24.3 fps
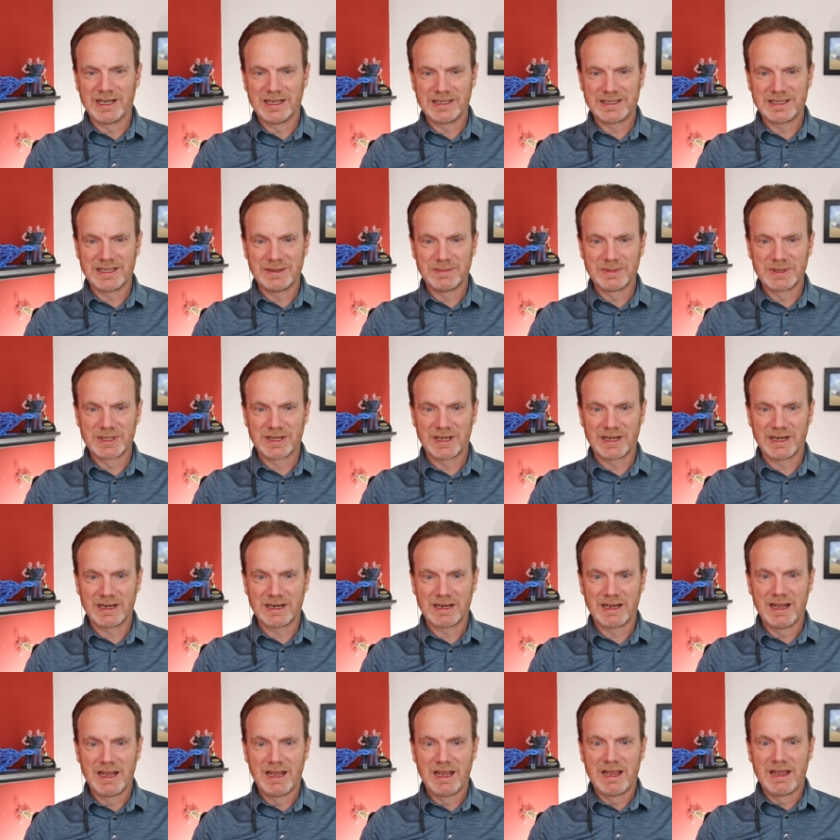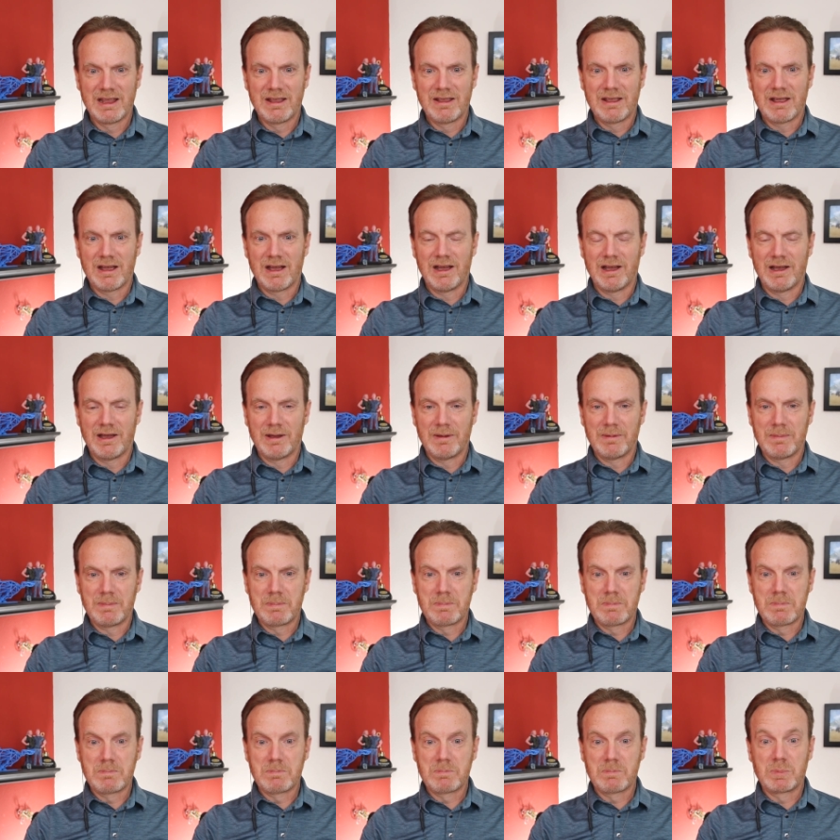It seems like uh,
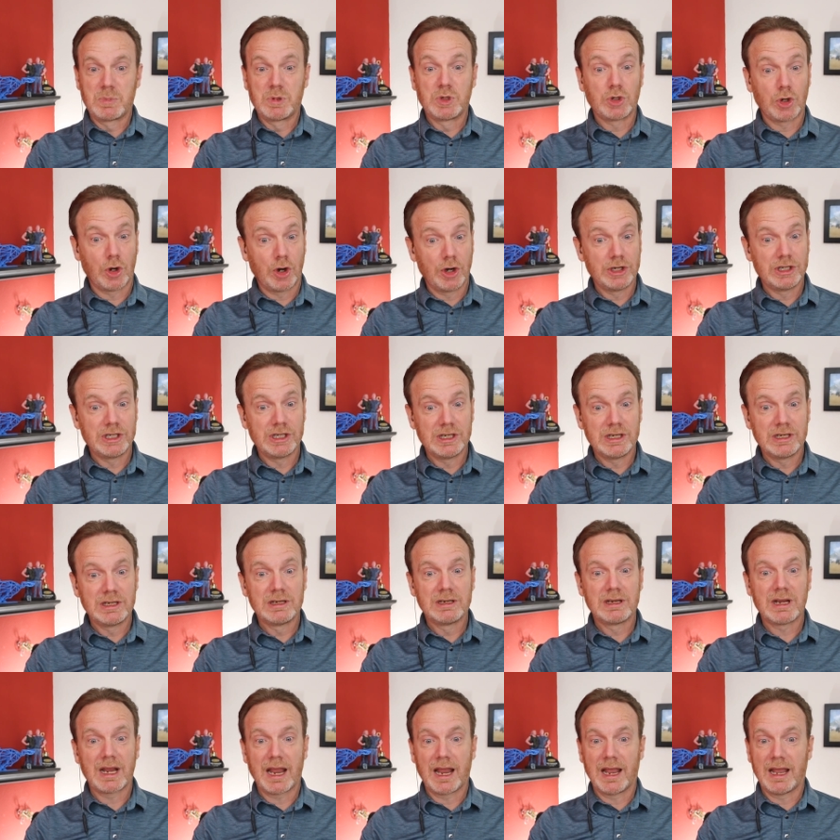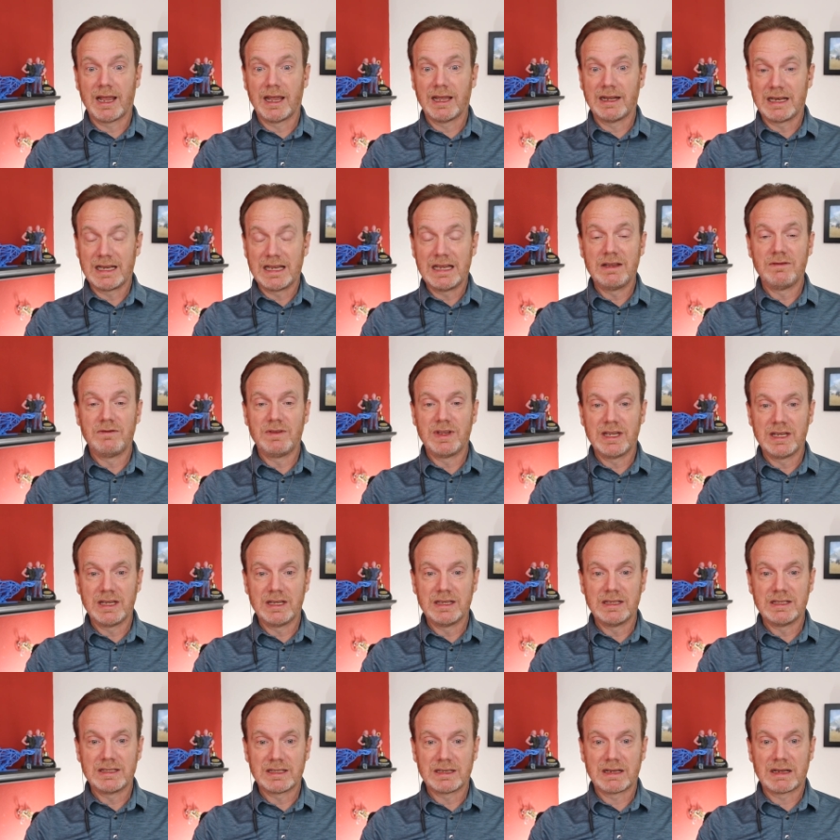charging and
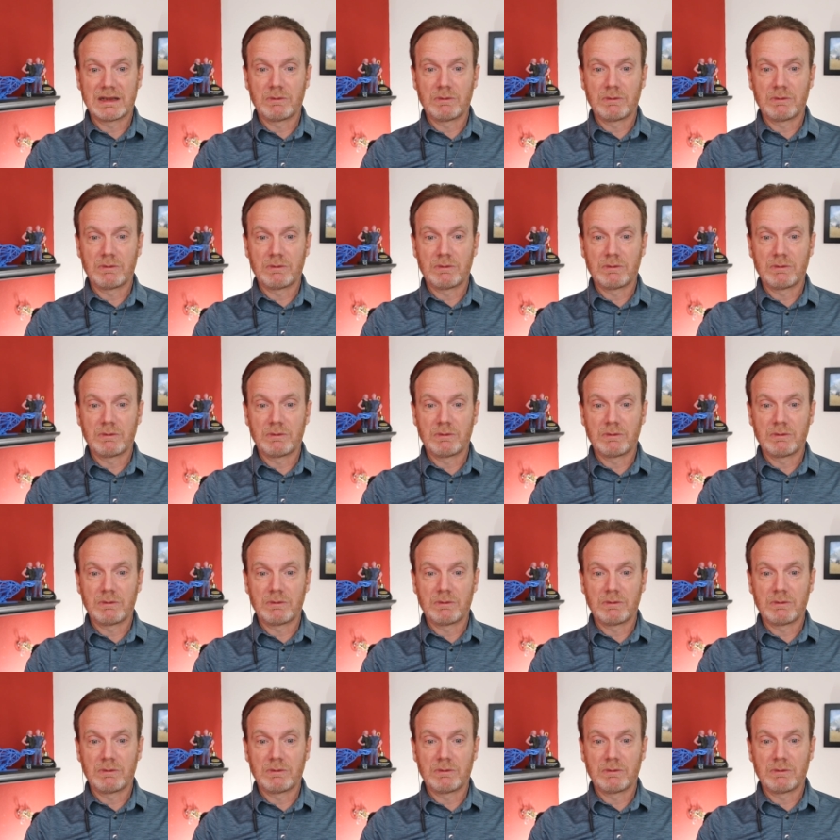EVs